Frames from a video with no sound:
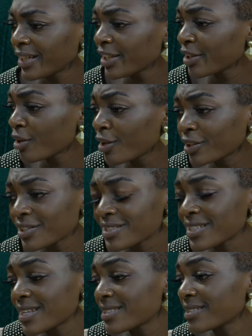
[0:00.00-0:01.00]
Daddy, he called
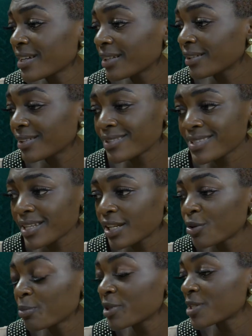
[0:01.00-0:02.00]
us last night and
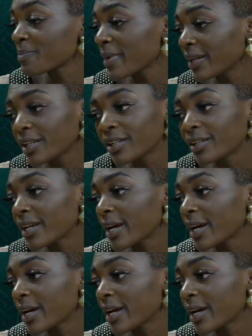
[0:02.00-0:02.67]
said he would be spending the